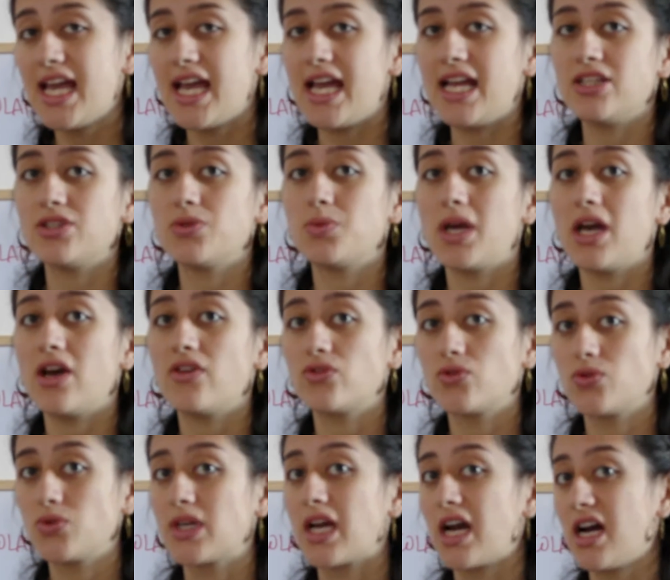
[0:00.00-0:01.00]
and we have
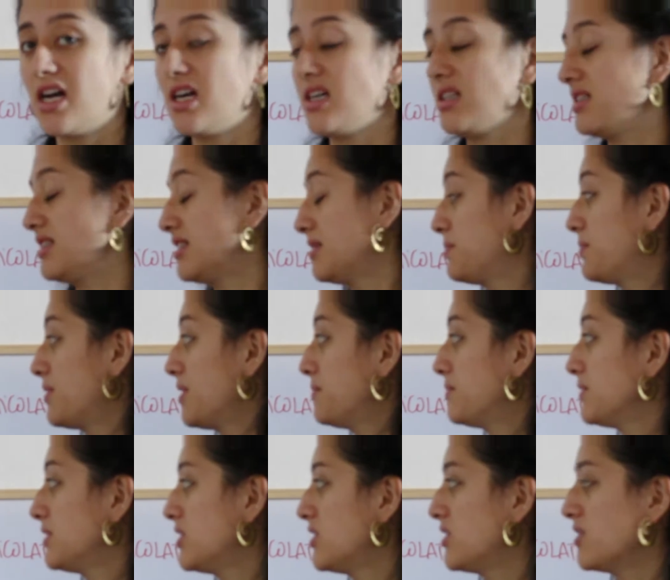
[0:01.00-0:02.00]
two kinds:
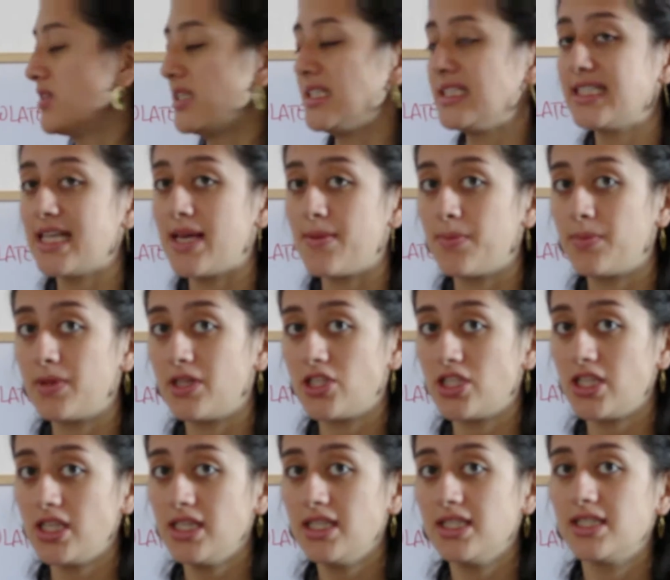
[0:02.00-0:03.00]
preposizioni
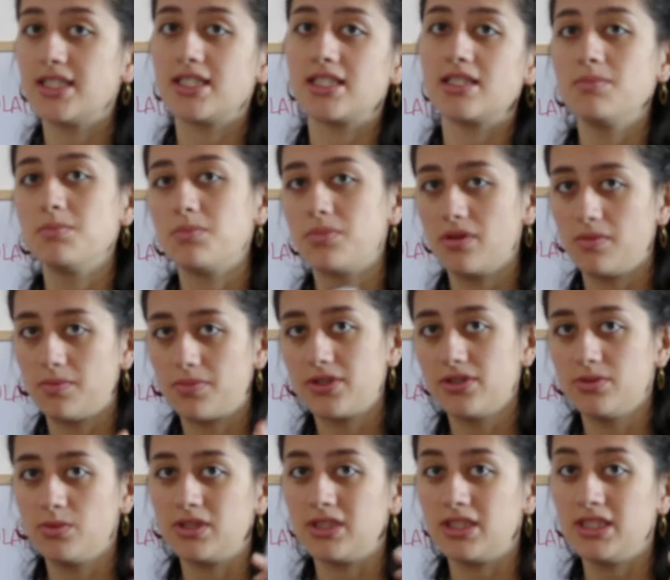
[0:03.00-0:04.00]
semplici, simple
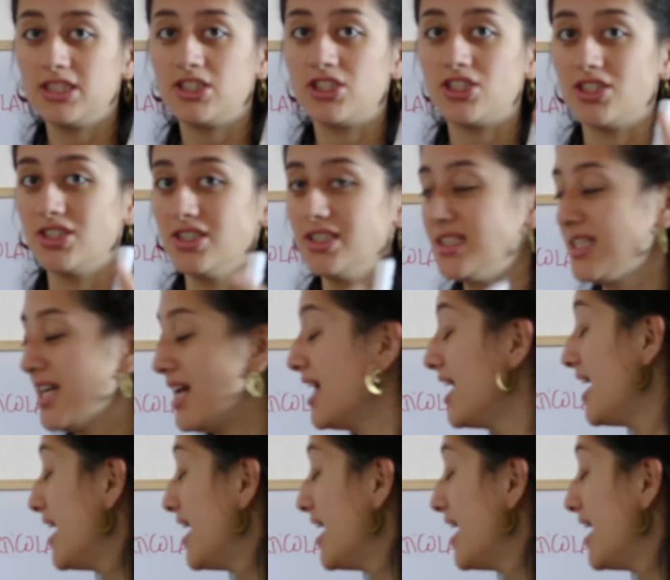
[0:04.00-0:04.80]
prepositions,